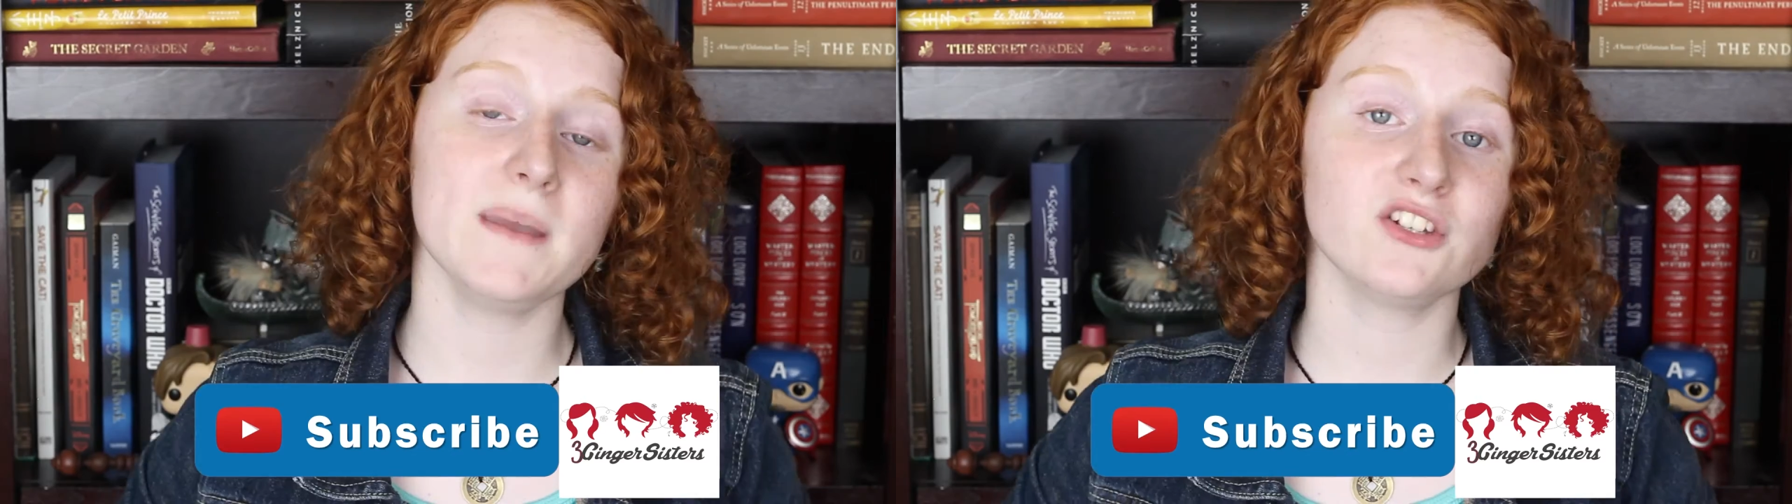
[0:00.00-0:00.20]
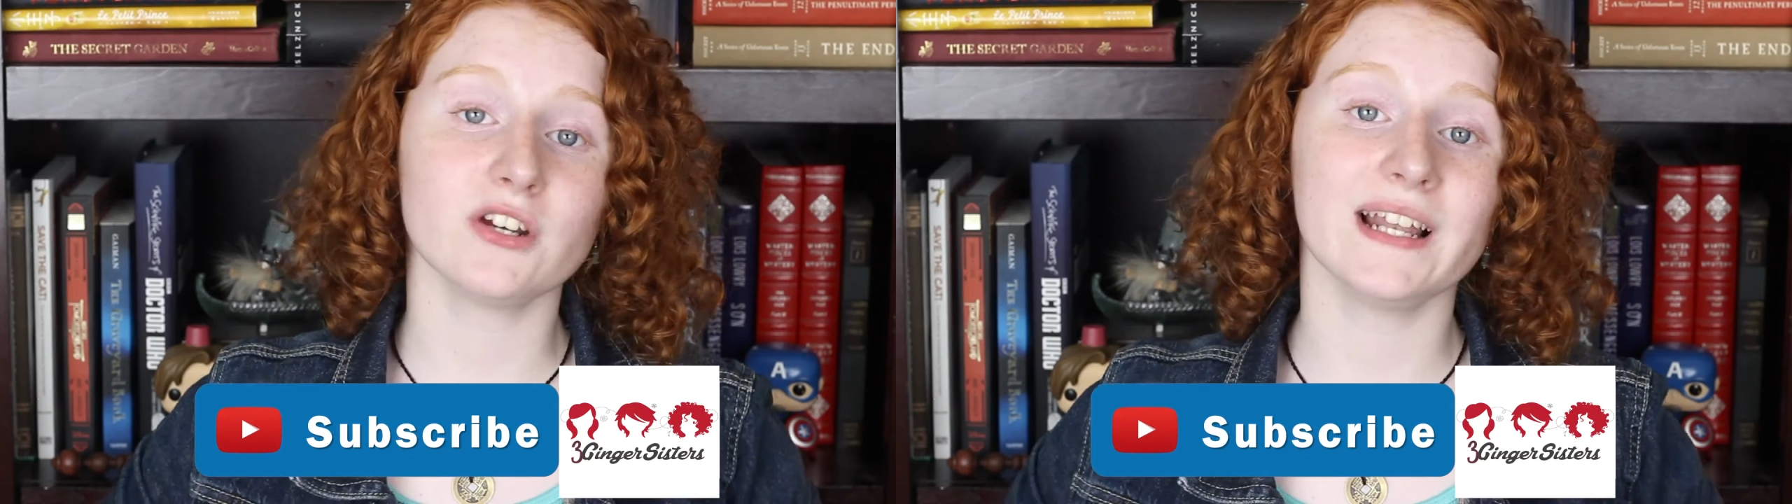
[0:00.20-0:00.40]

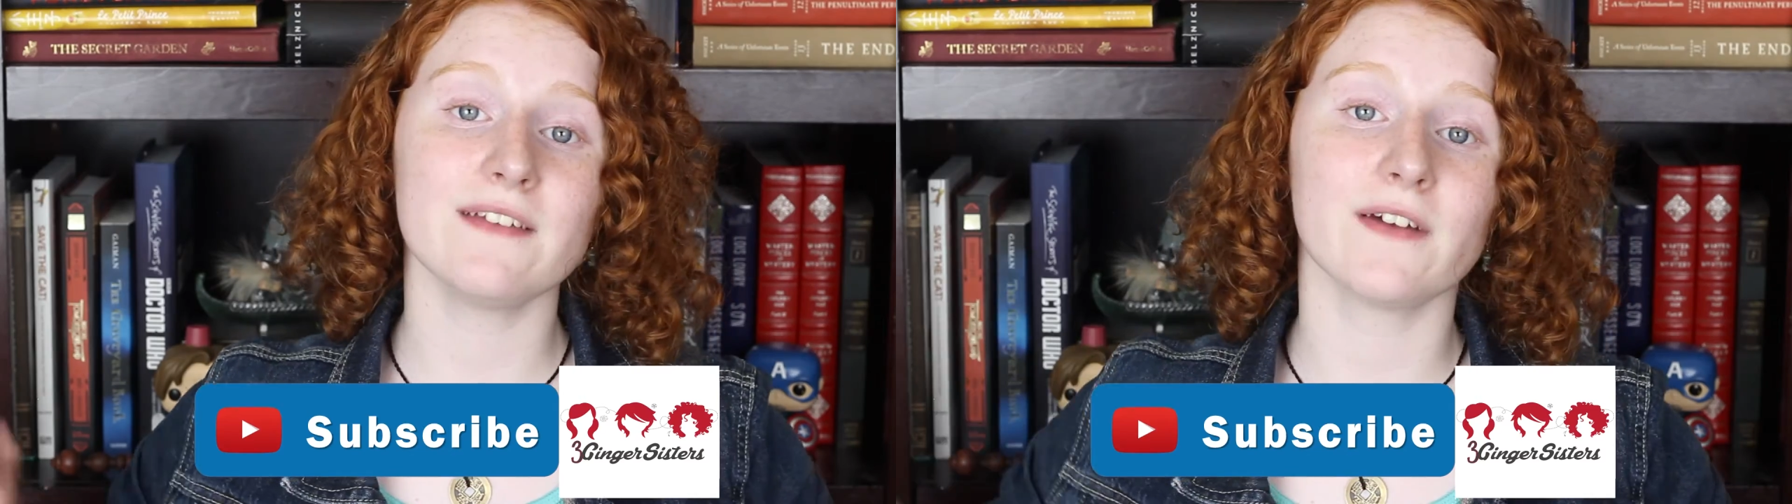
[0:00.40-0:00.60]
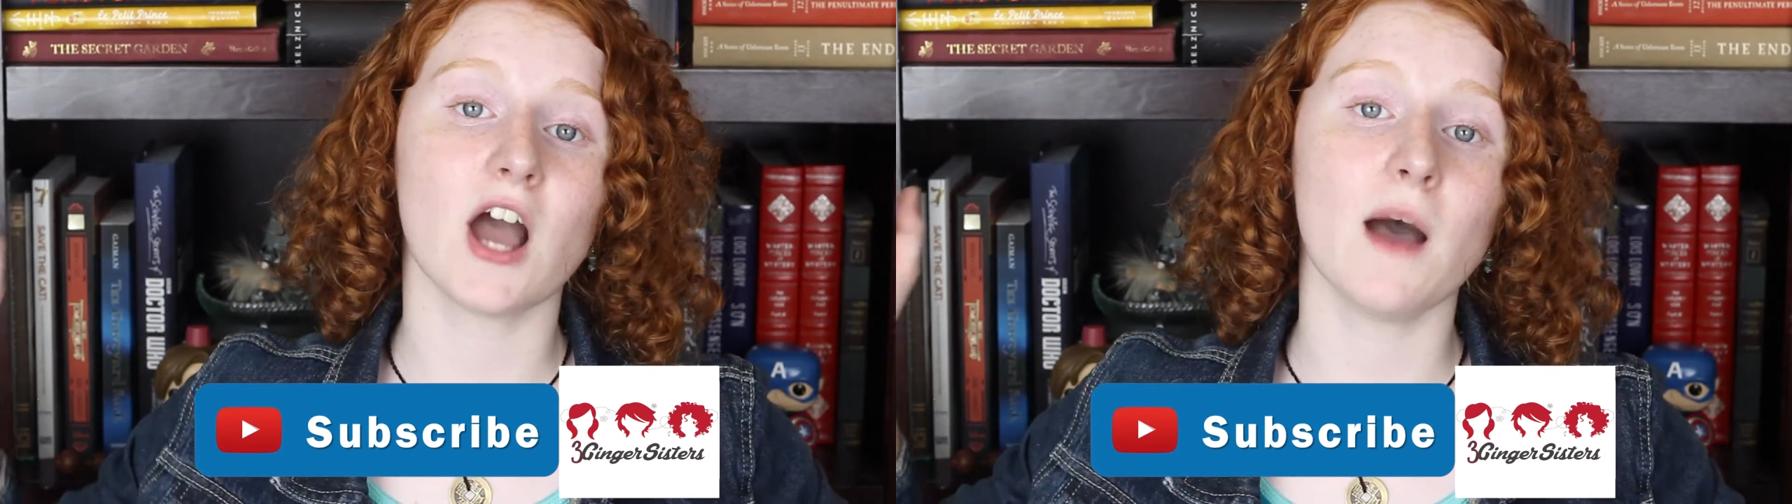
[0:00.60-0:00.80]
Be sure to
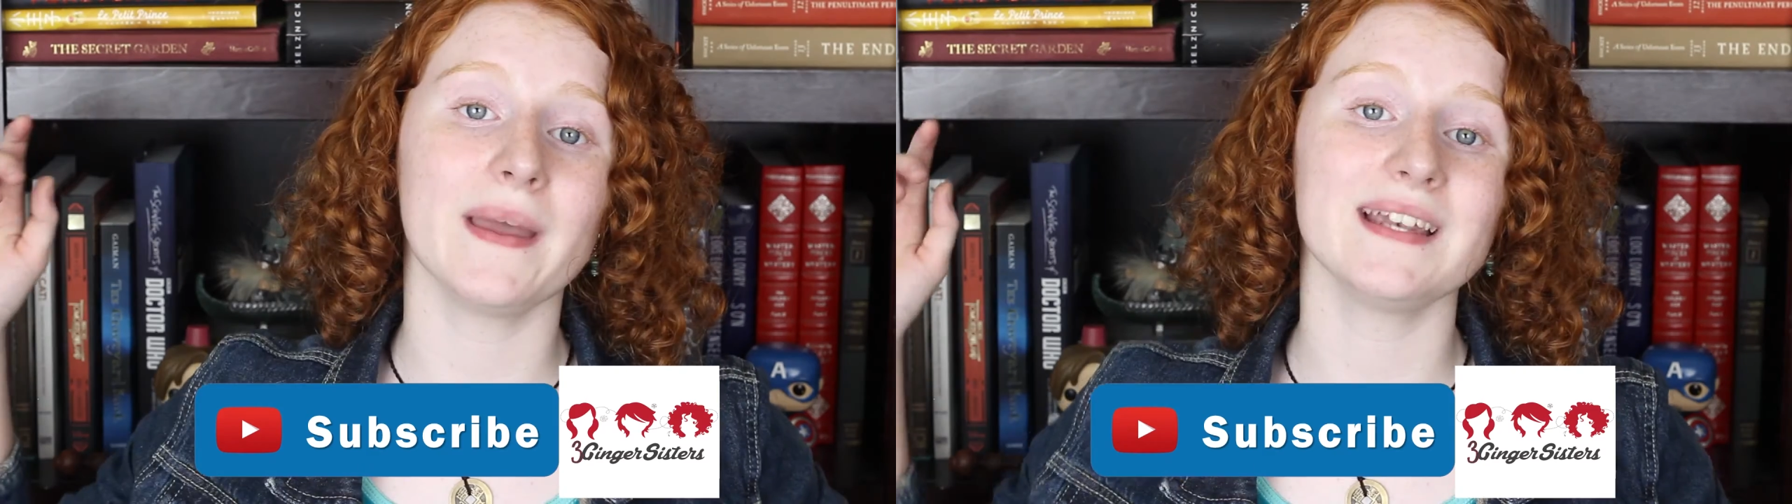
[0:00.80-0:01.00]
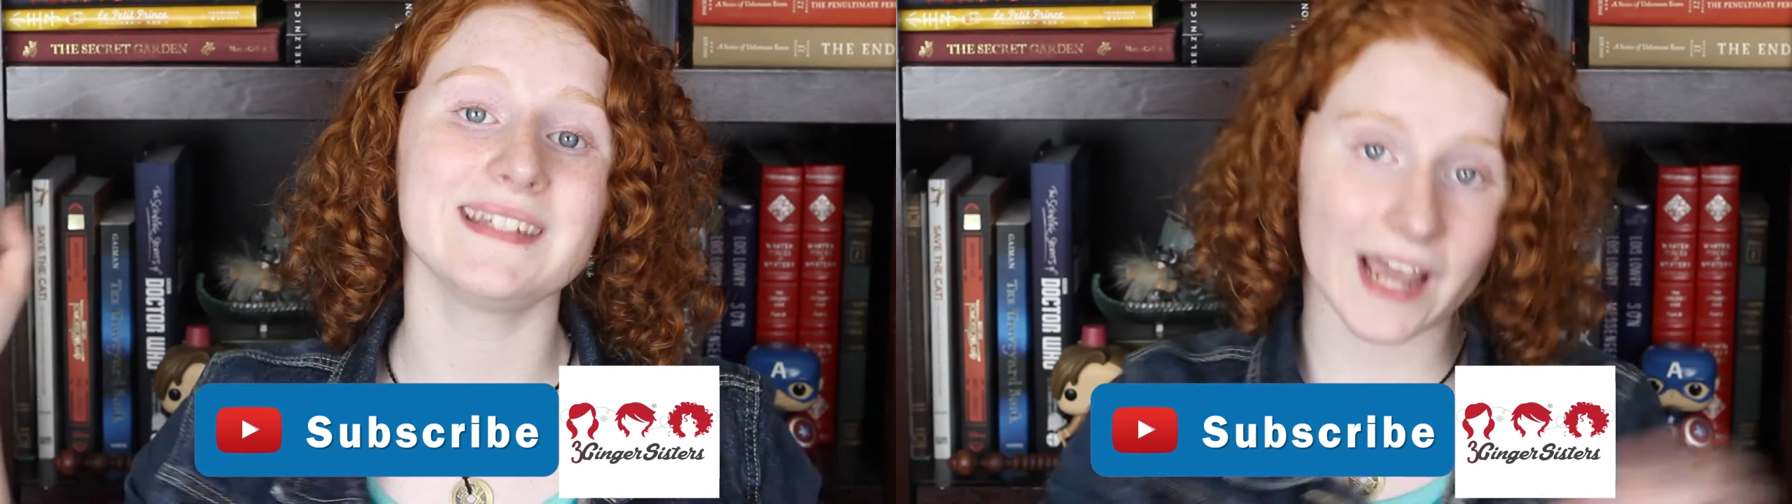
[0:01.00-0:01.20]
leave a
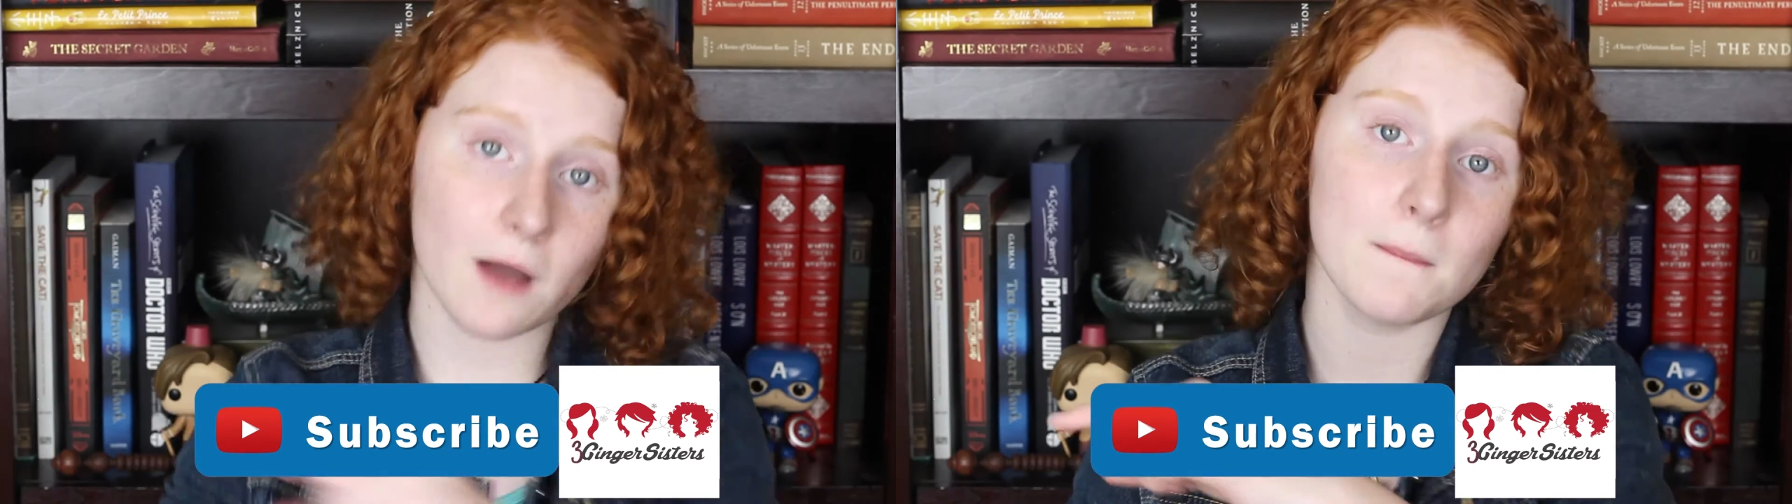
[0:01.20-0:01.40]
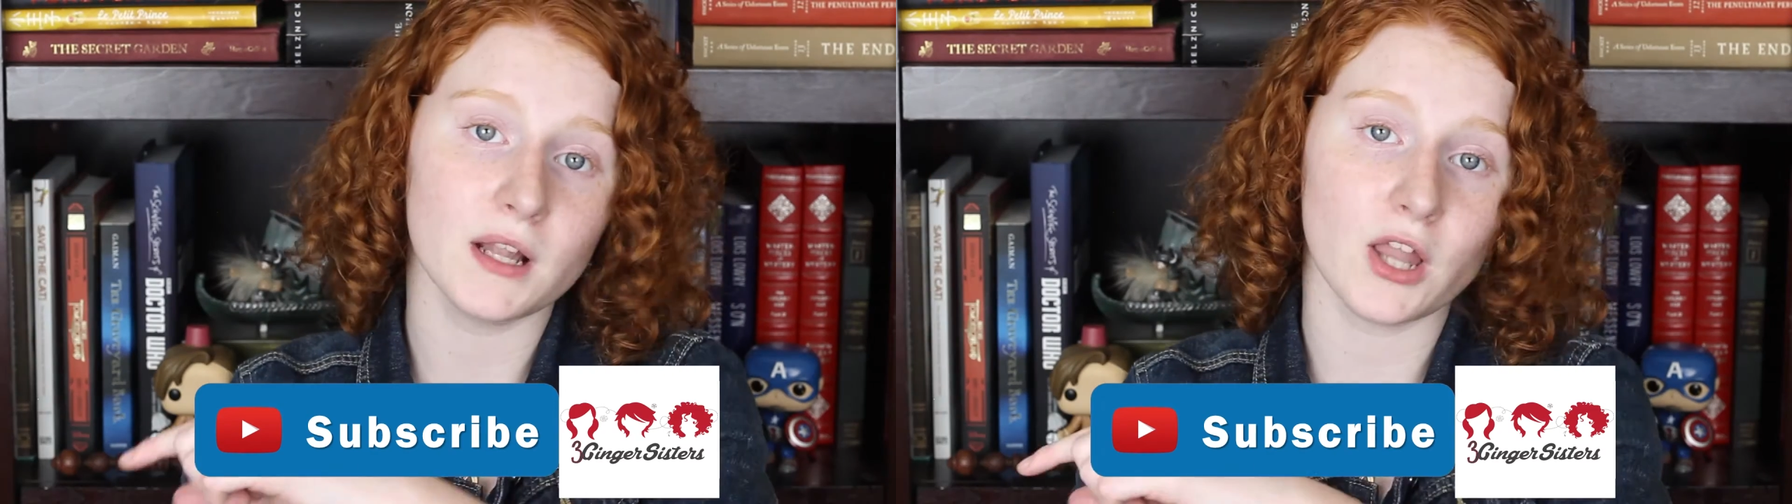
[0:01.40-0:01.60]
comment
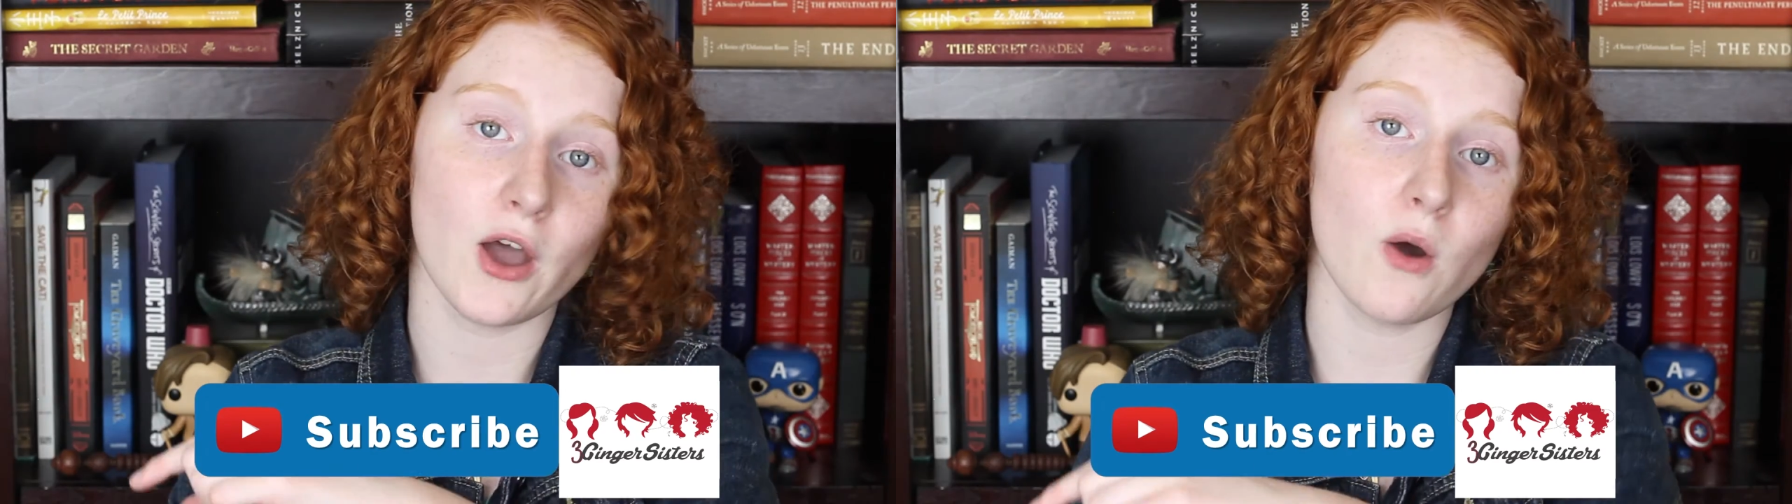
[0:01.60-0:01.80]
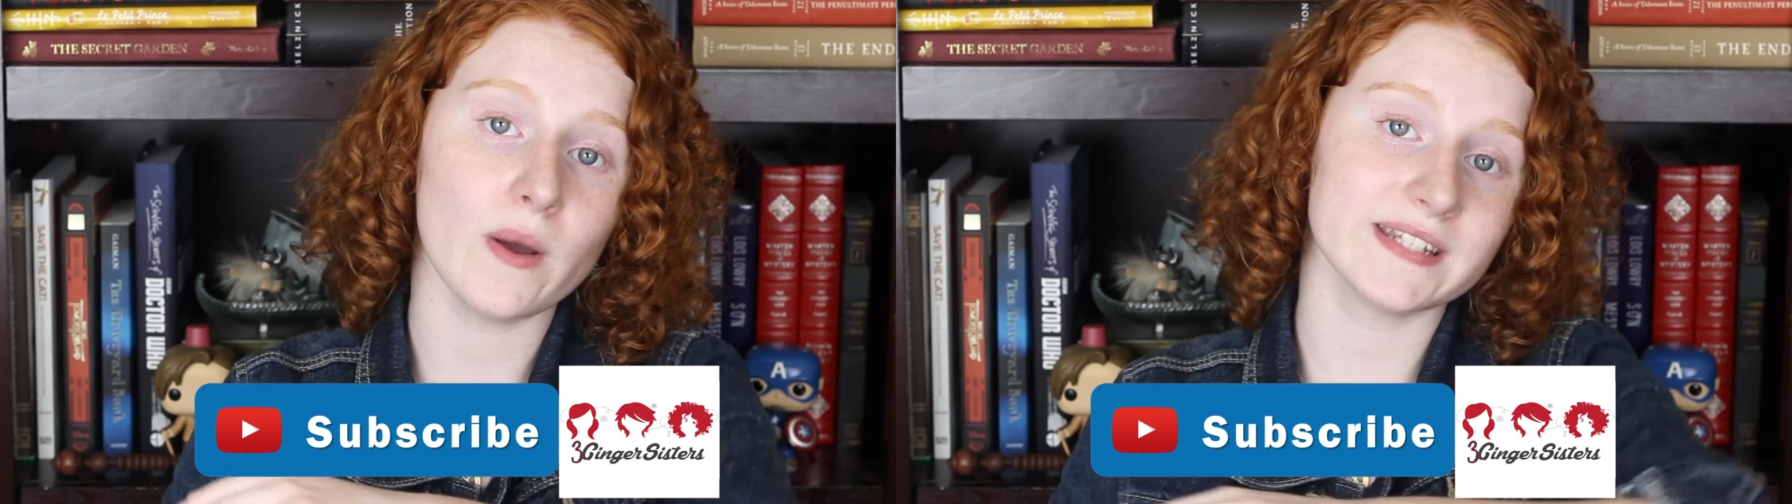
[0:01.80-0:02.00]
down below